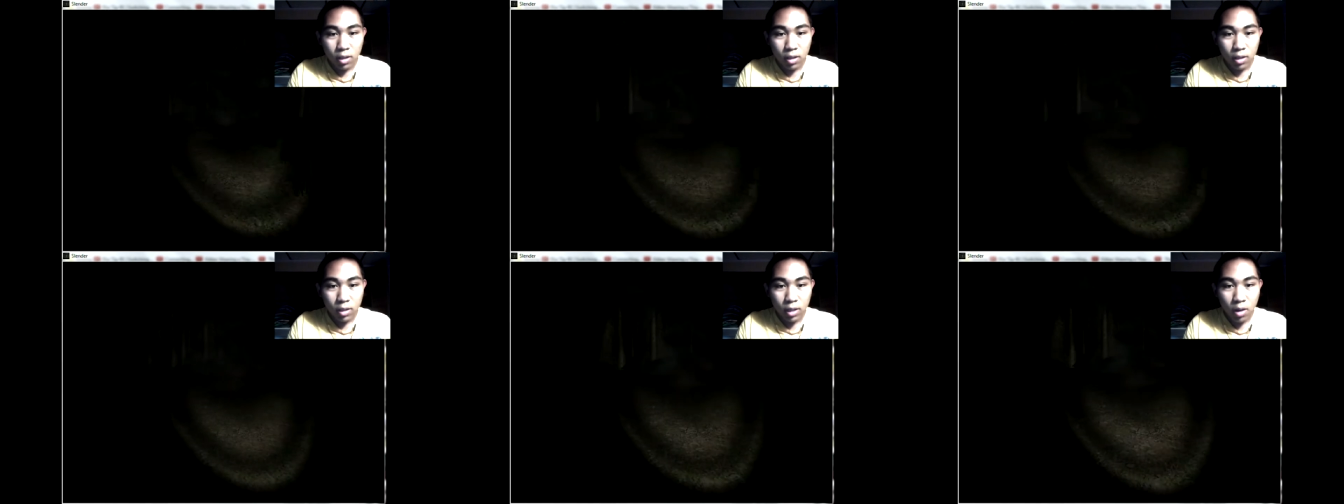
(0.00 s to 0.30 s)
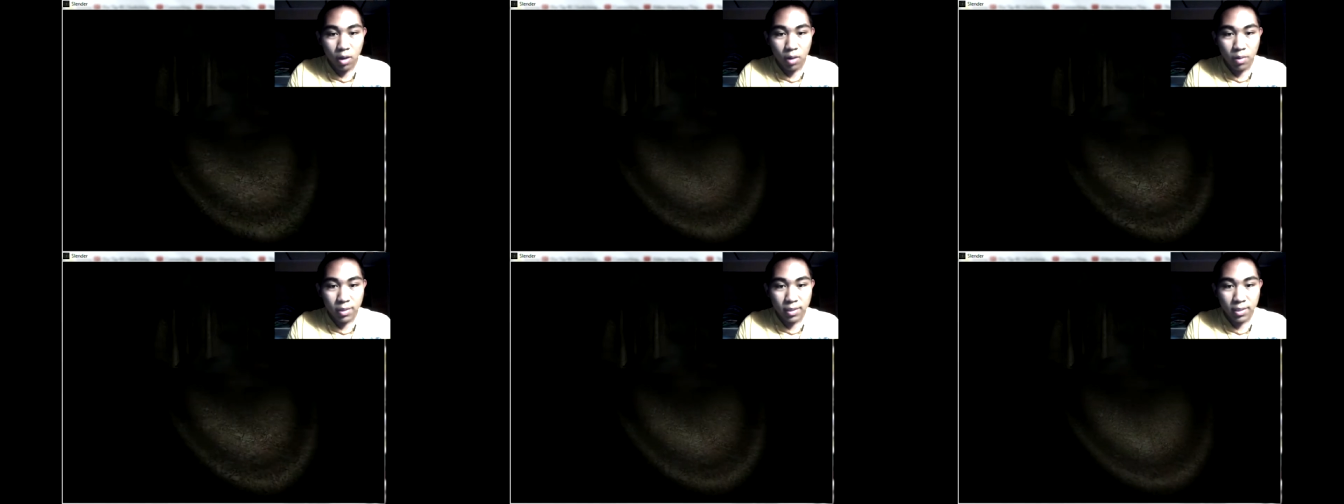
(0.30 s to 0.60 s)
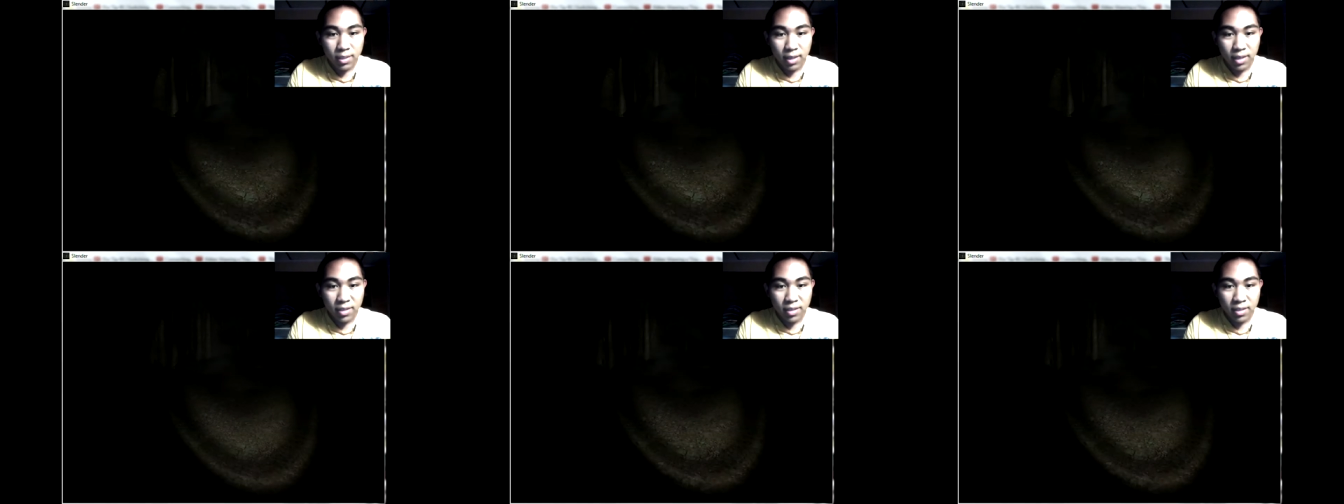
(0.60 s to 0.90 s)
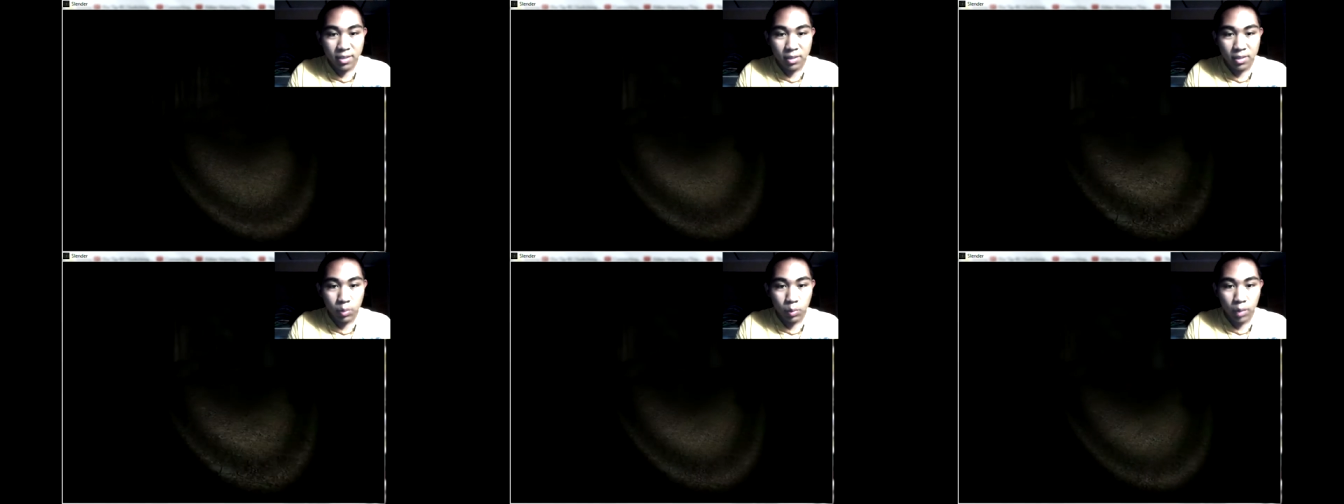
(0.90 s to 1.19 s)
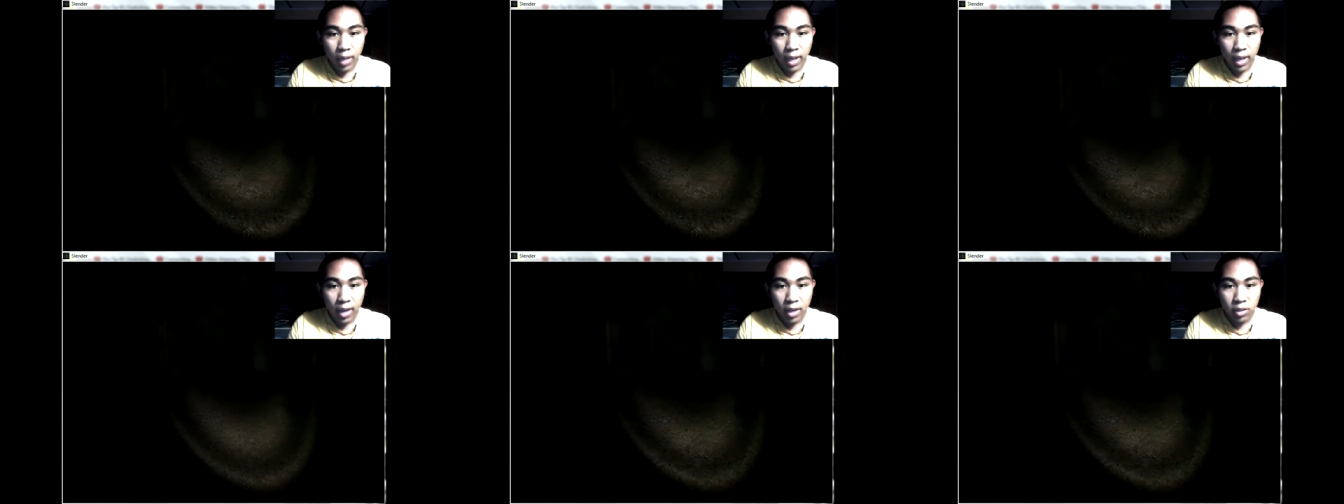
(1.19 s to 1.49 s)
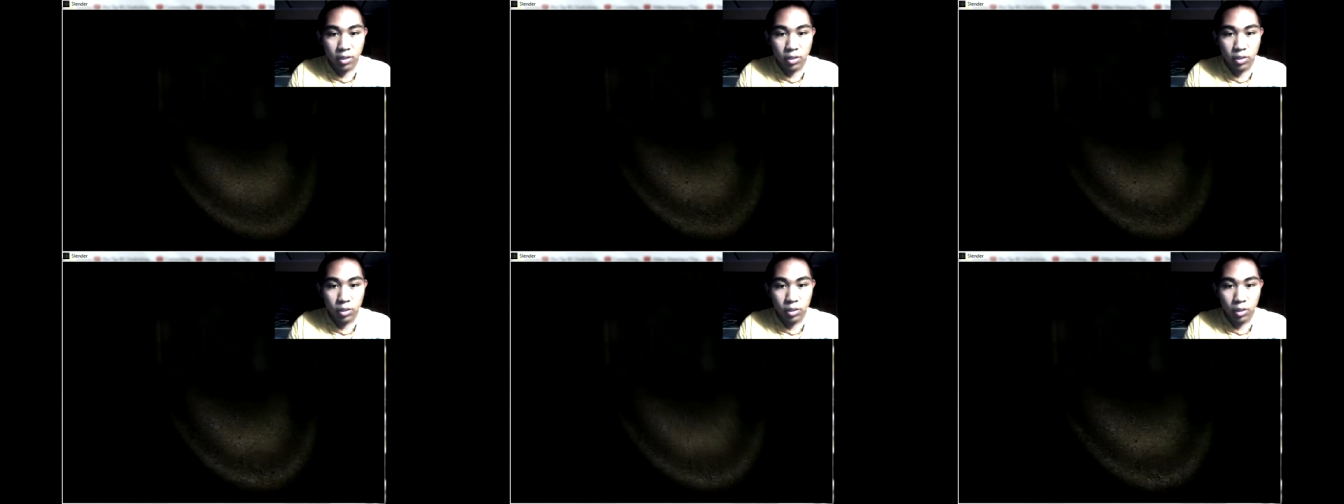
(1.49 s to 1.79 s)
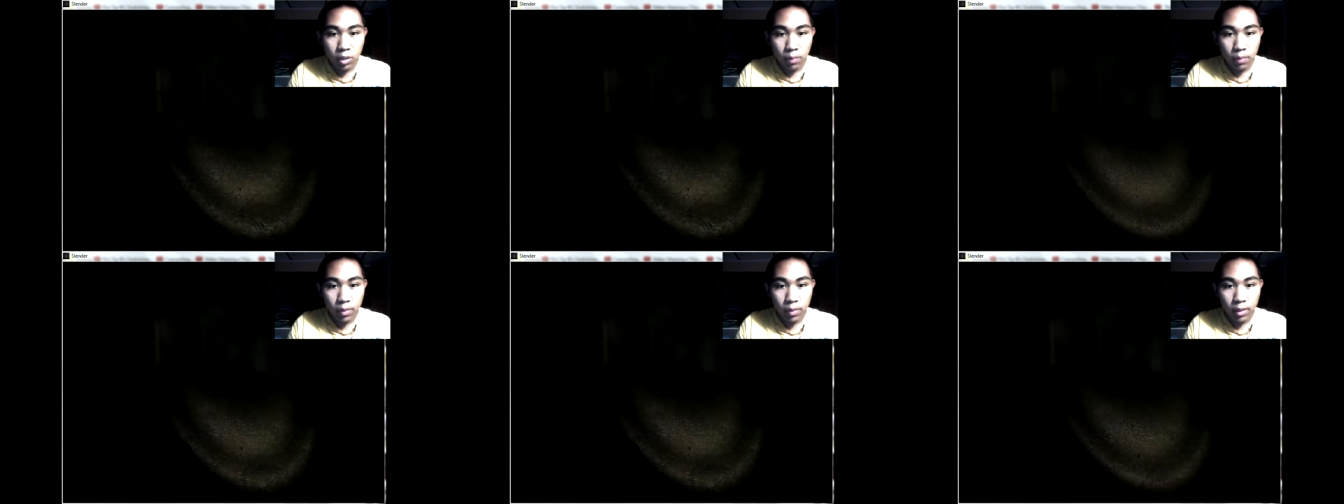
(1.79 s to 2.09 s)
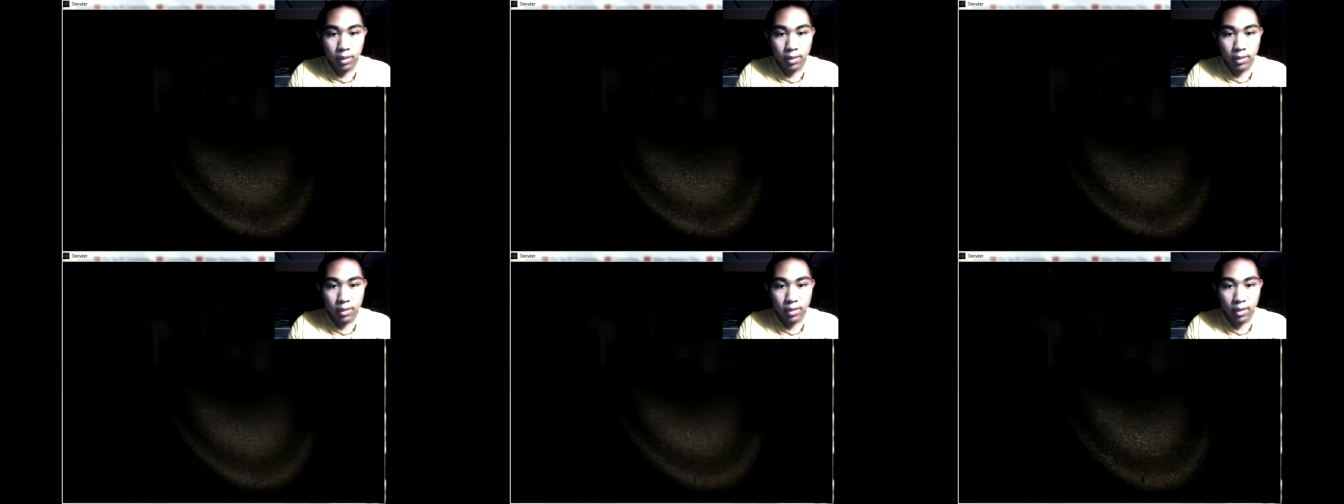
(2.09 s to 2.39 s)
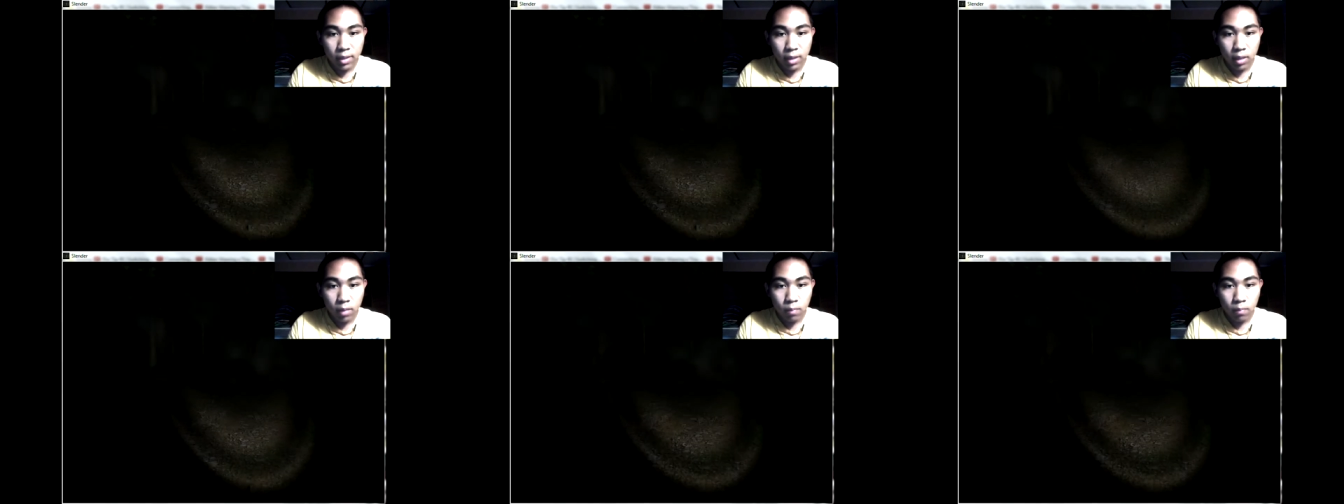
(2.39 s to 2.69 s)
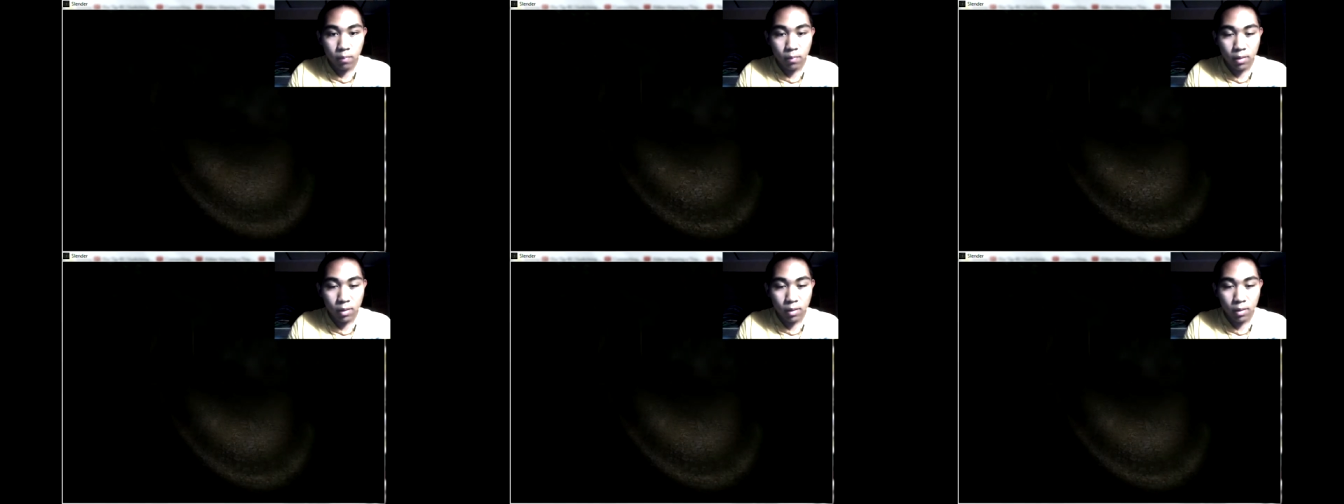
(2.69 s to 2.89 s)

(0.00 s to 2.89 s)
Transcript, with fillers: You know what sucks is you can not jump in this game.